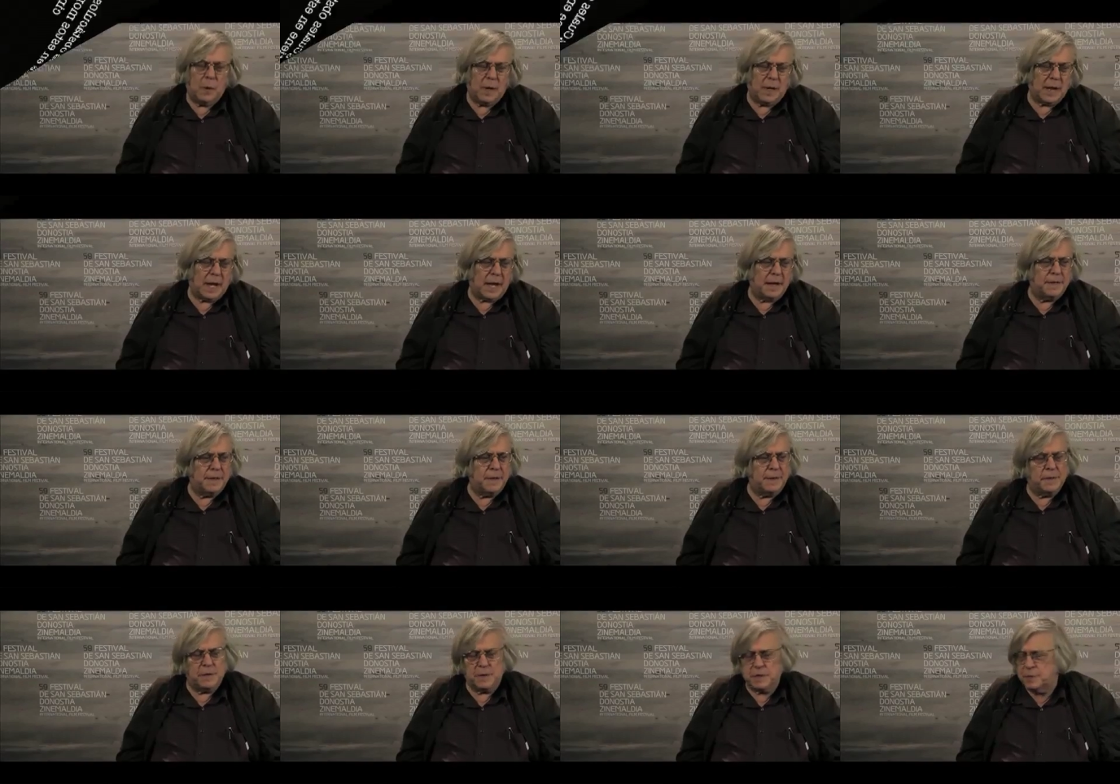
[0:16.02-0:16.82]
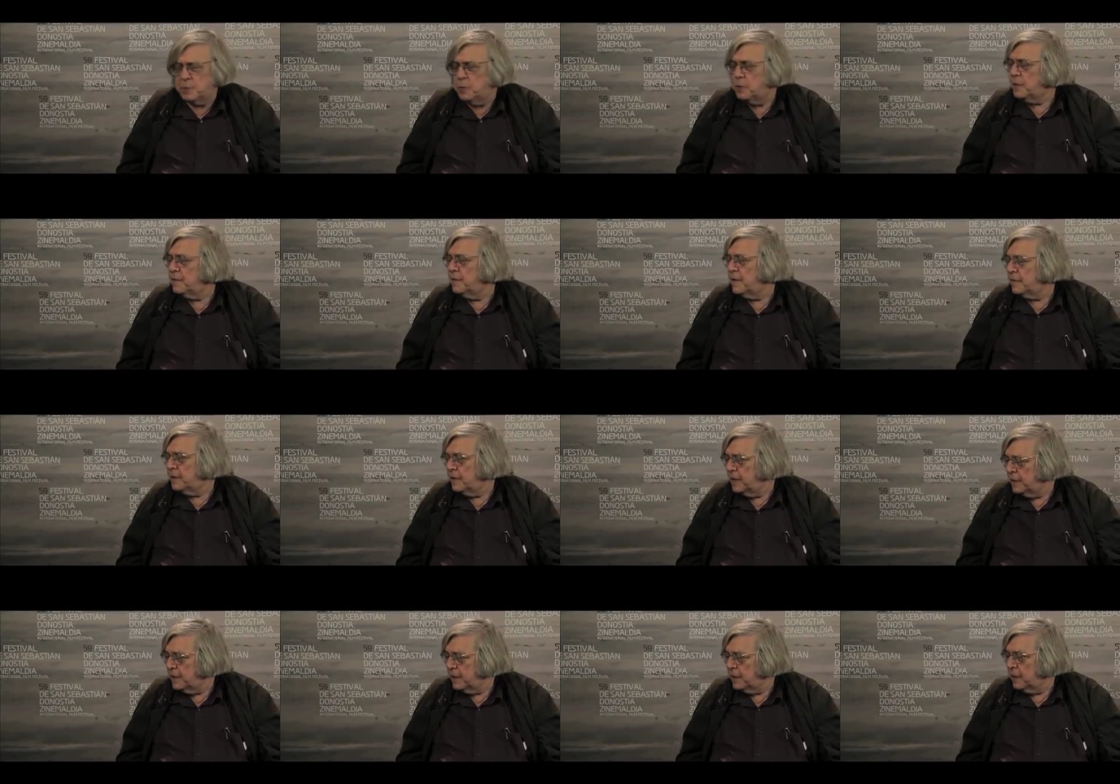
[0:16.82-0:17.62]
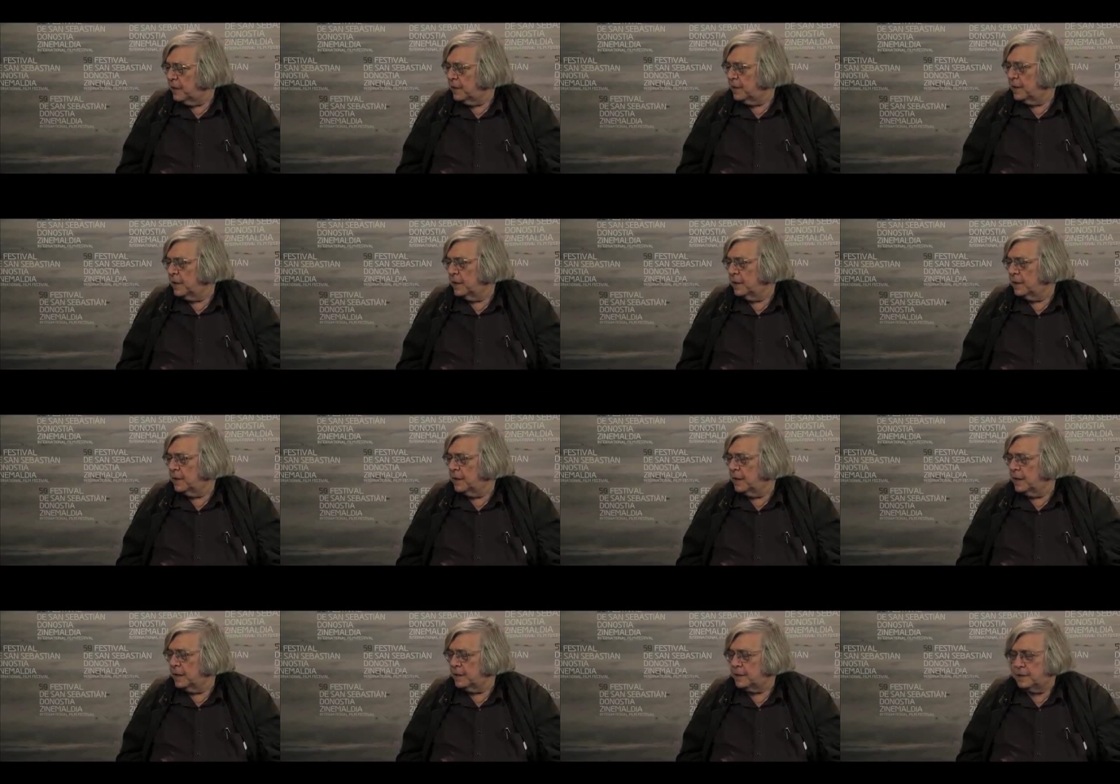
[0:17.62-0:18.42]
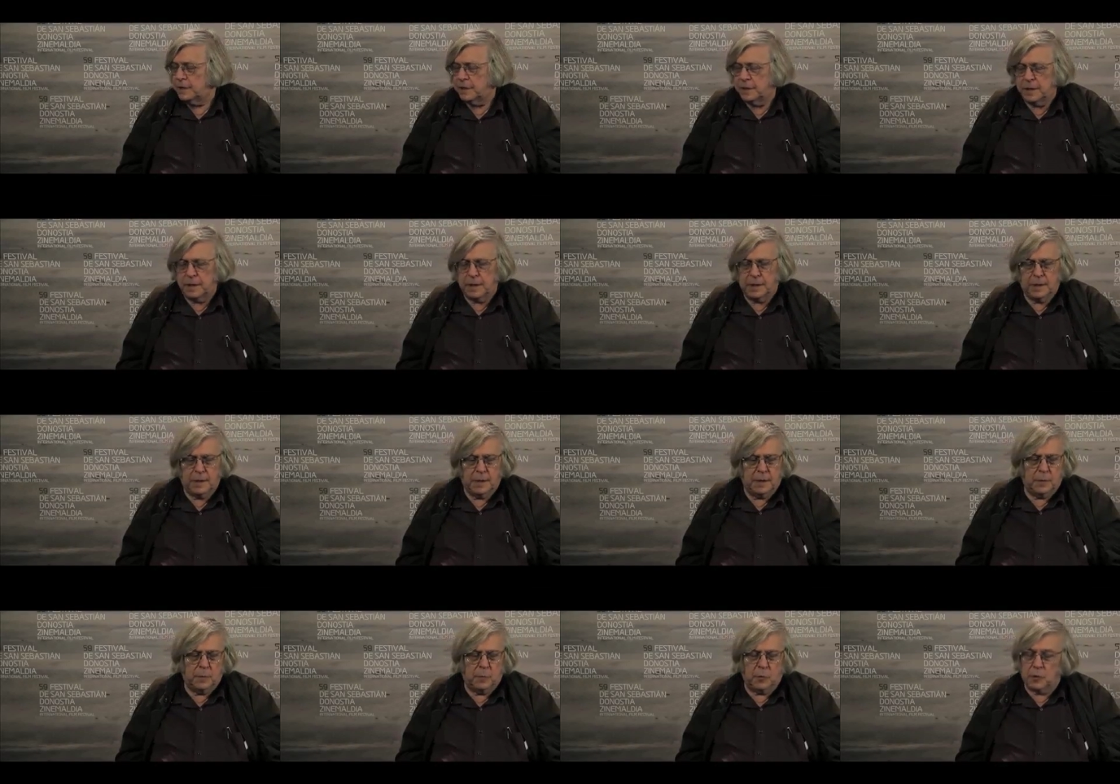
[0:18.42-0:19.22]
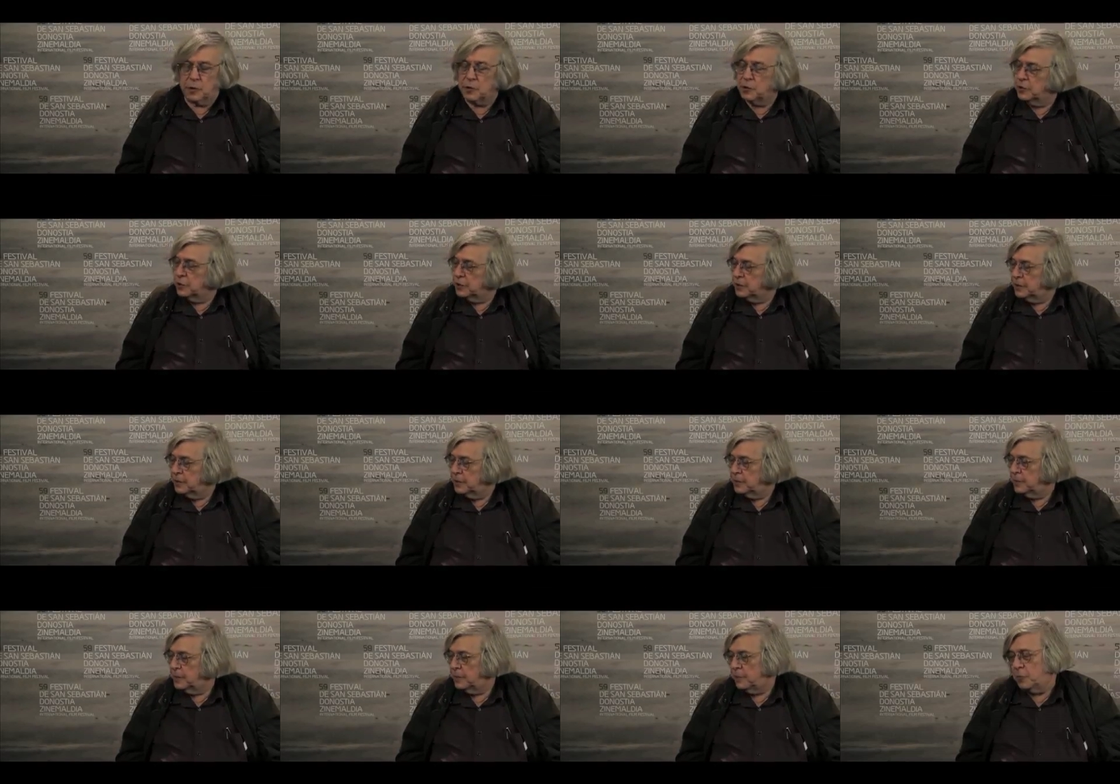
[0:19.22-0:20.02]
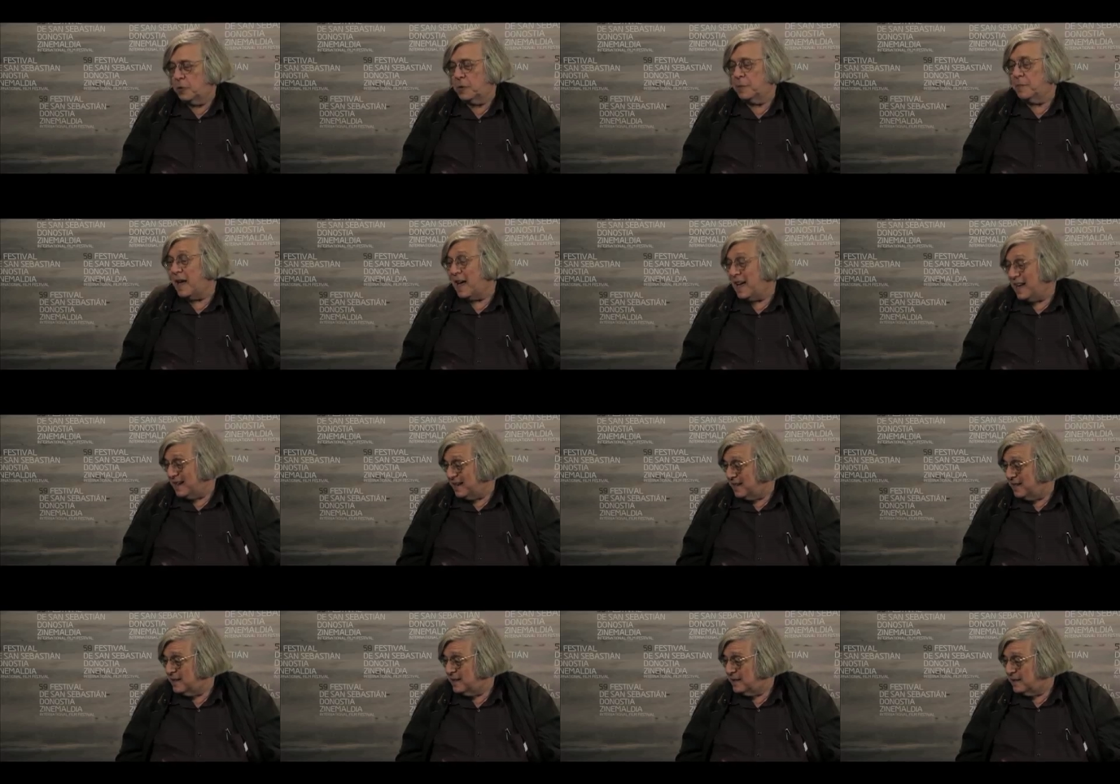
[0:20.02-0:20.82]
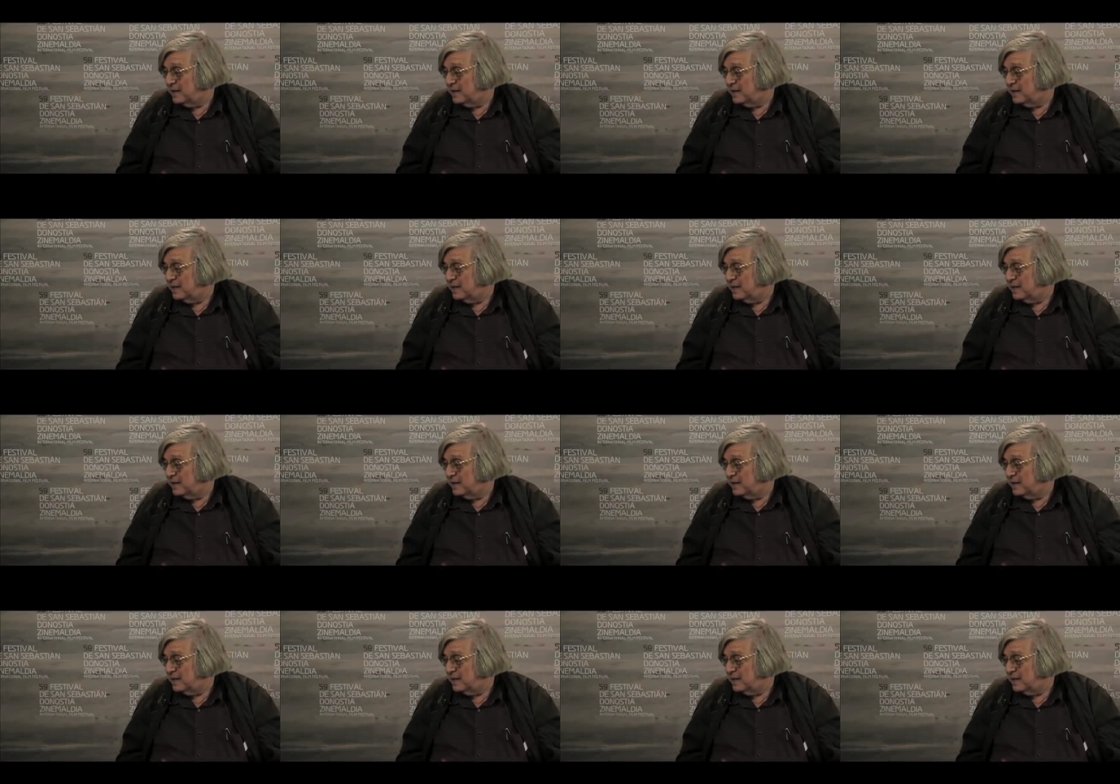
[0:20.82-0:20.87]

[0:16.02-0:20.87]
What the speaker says: Well, I think there's more of everything on the internet, more good, more bad.